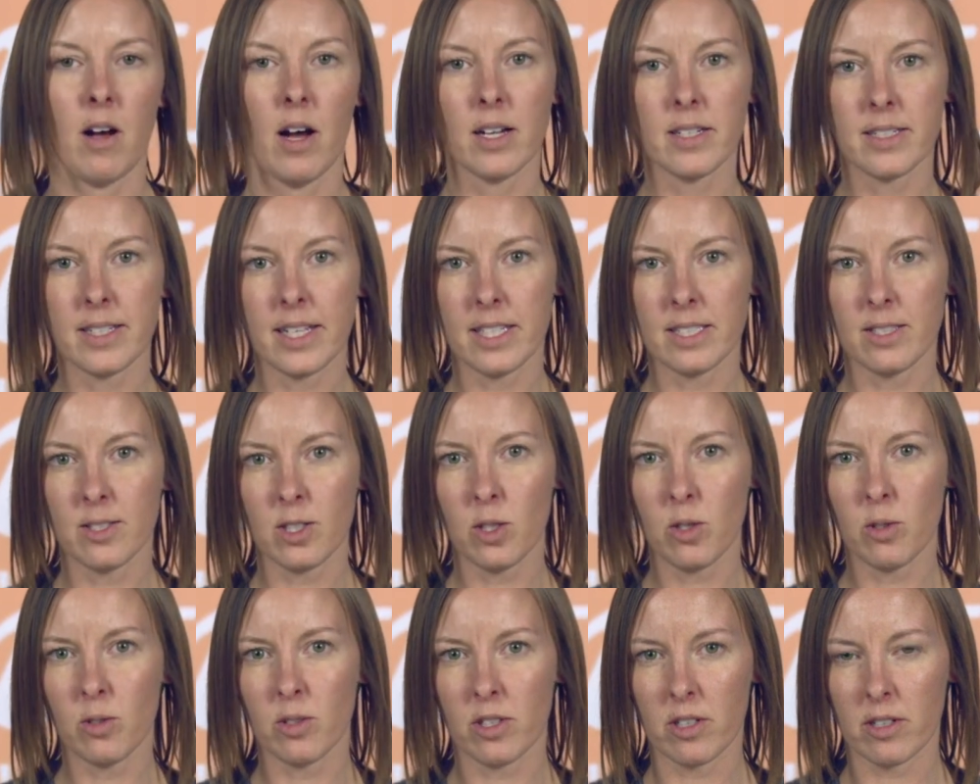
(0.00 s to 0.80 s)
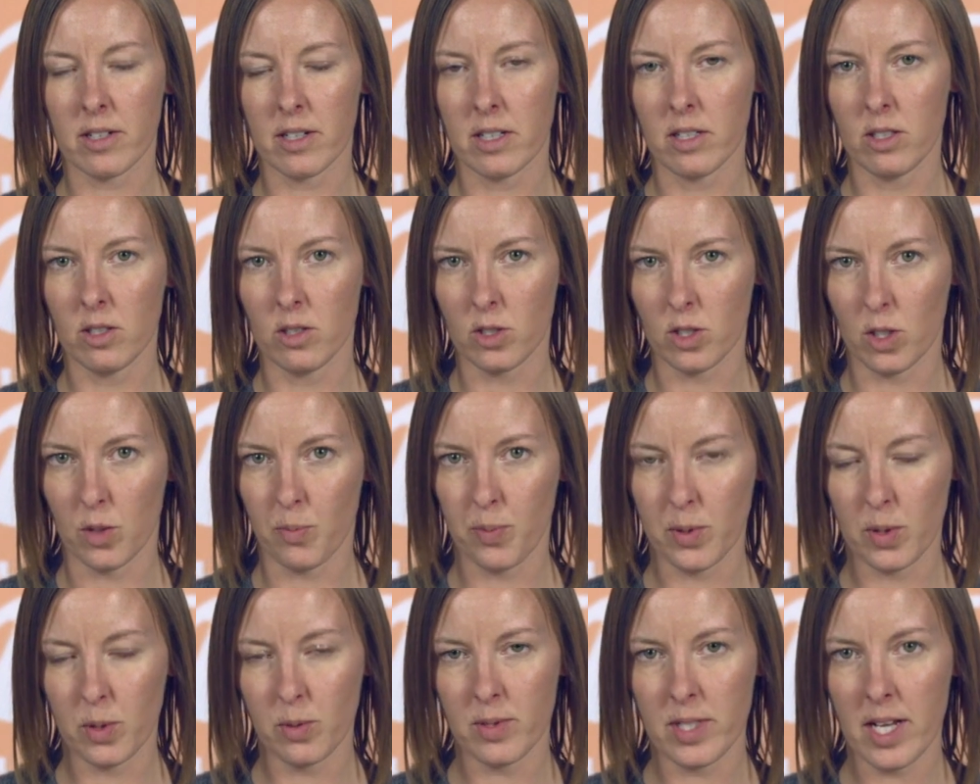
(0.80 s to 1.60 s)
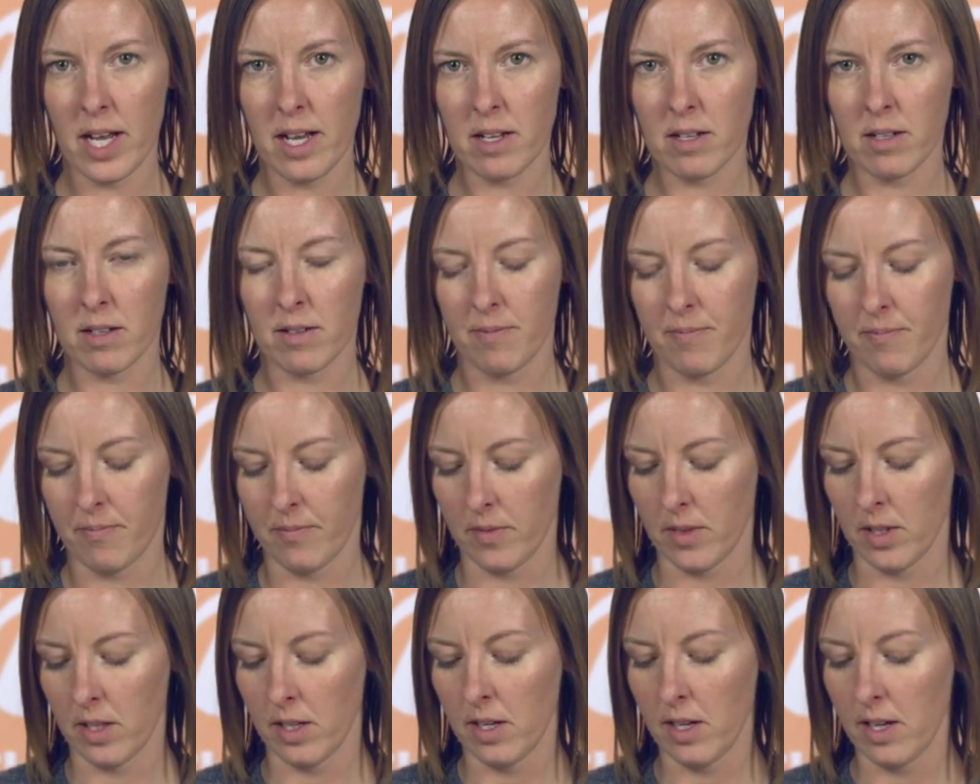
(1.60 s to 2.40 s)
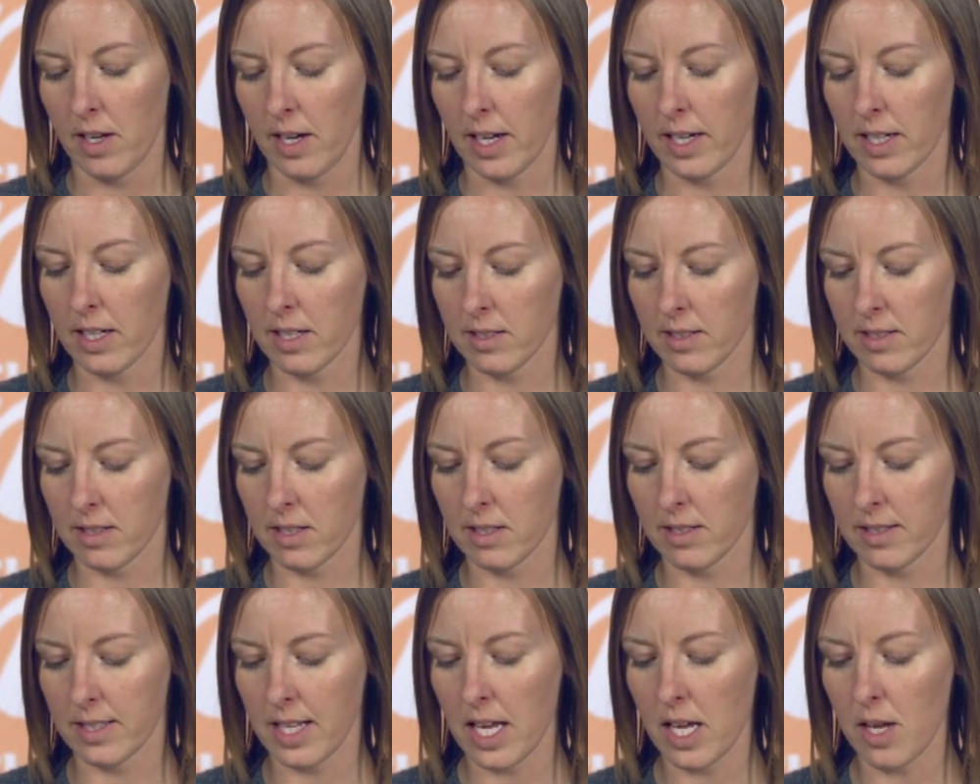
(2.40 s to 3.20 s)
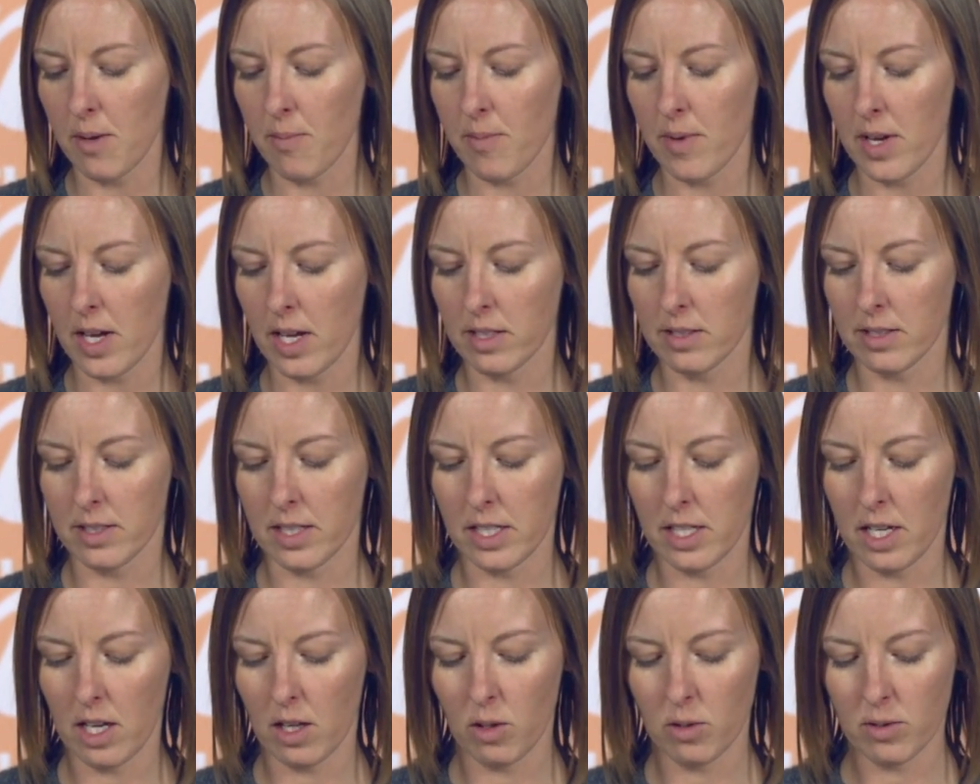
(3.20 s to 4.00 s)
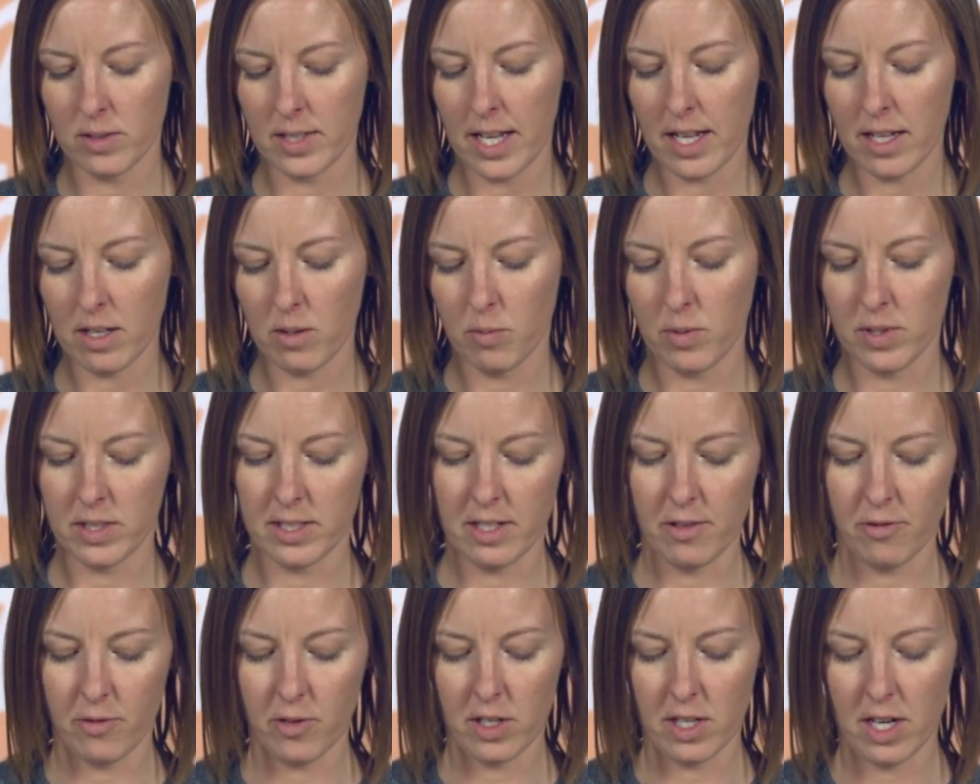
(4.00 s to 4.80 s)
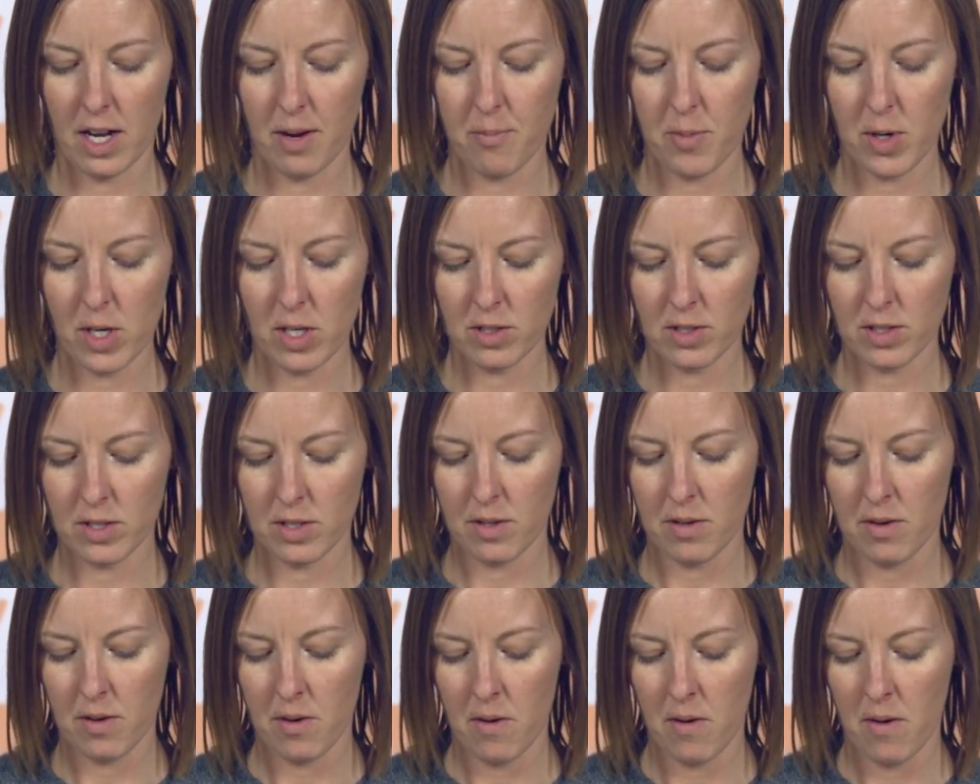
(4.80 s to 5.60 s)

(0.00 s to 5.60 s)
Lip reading: On day 2, you're going to use your blue deck, and it's the same as the yellow deck with different numbers.